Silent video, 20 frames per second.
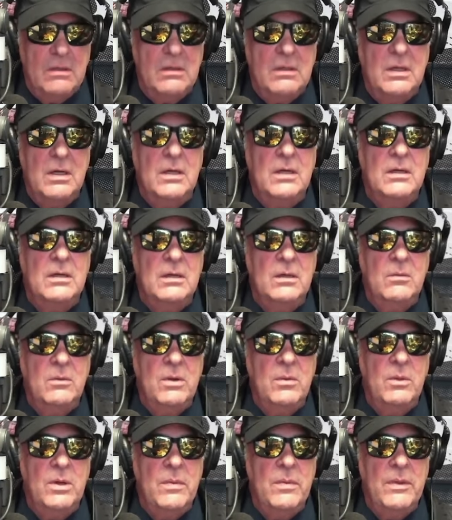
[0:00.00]
wow! And we
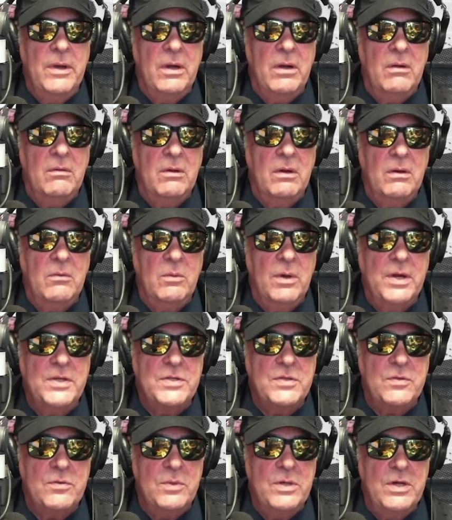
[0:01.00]
were in there, and I
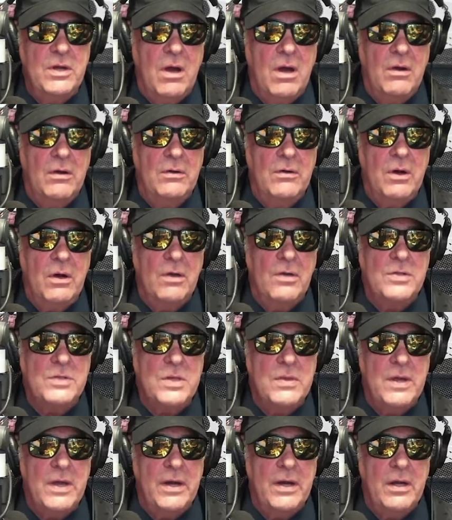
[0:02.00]
raised 3 daughters
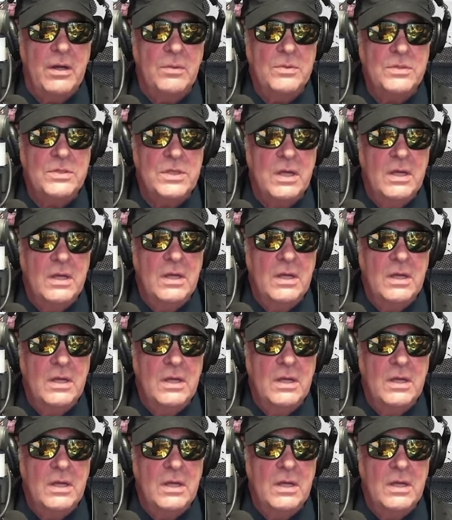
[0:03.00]
in that house.